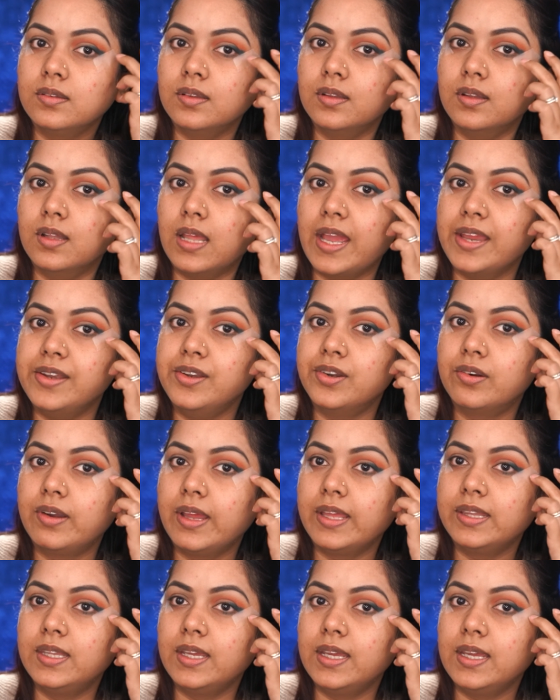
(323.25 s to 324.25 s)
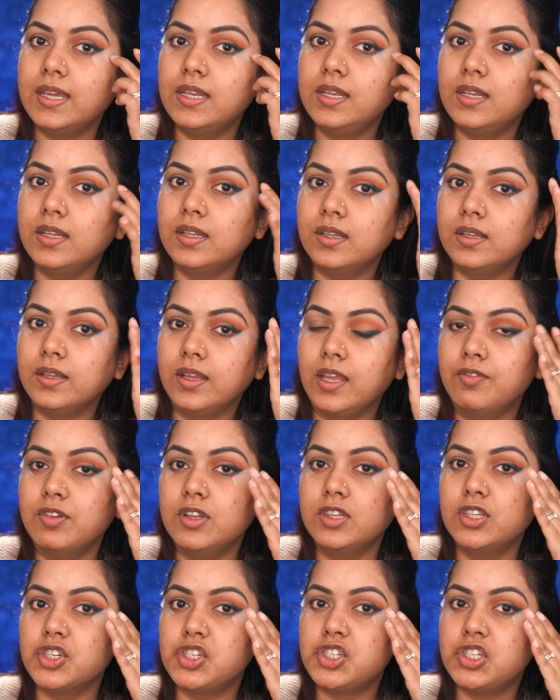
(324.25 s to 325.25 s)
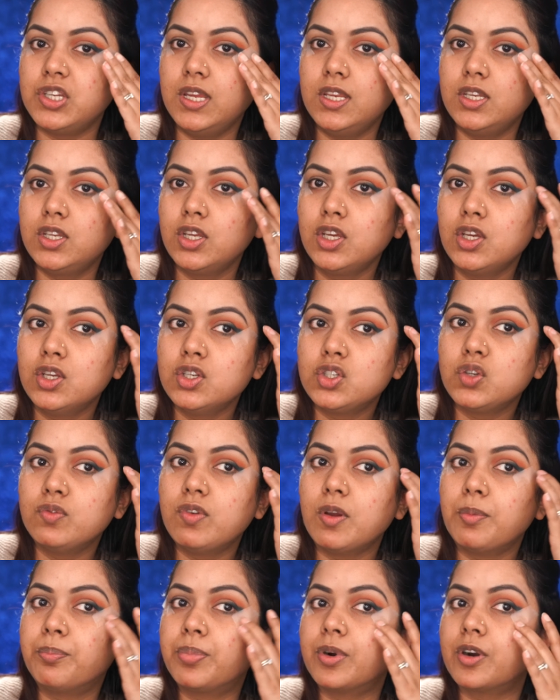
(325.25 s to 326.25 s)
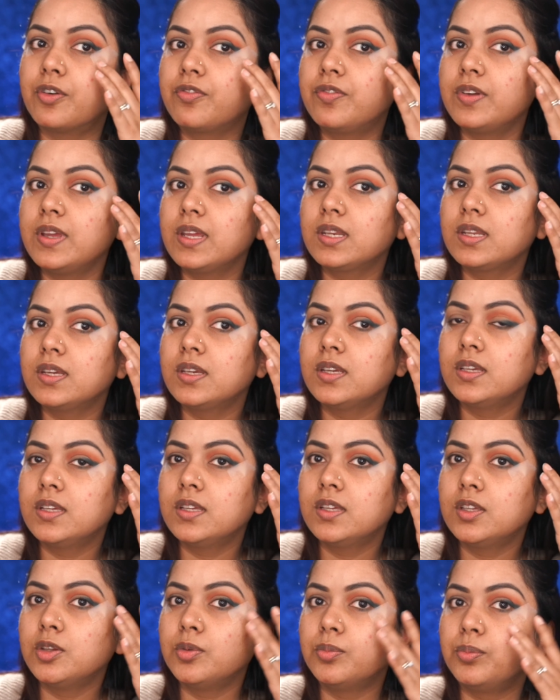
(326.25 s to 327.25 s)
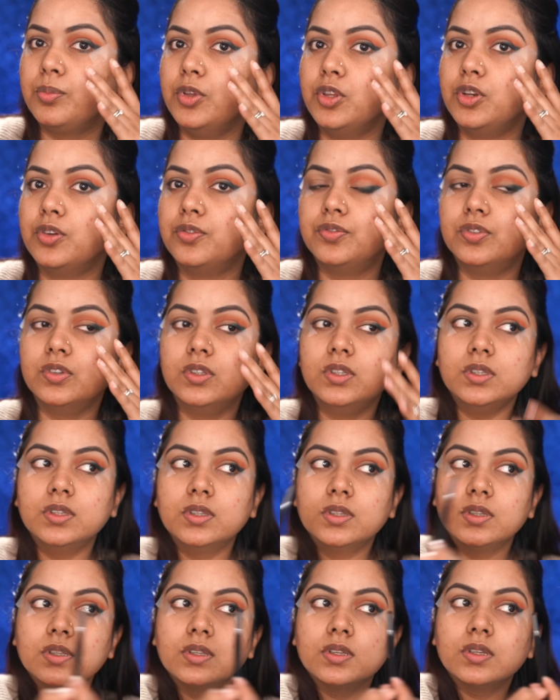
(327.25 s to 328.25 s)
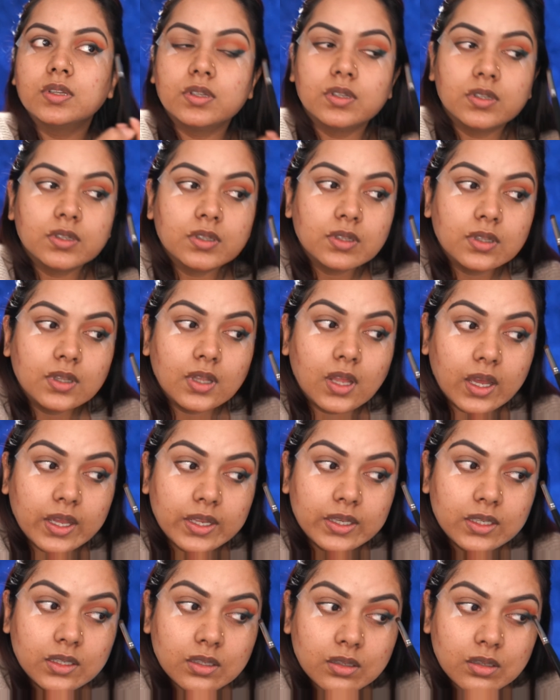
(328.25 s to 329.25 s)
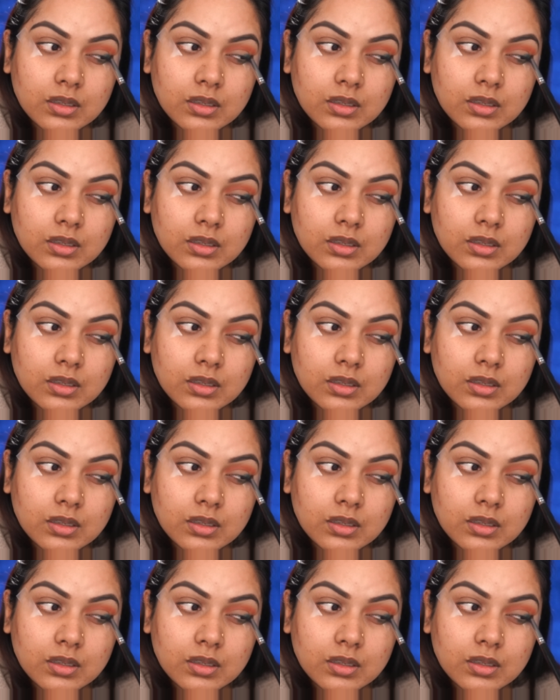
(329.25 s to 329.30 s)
liner at the end, even in the shade, to have a perfect, beautiful line.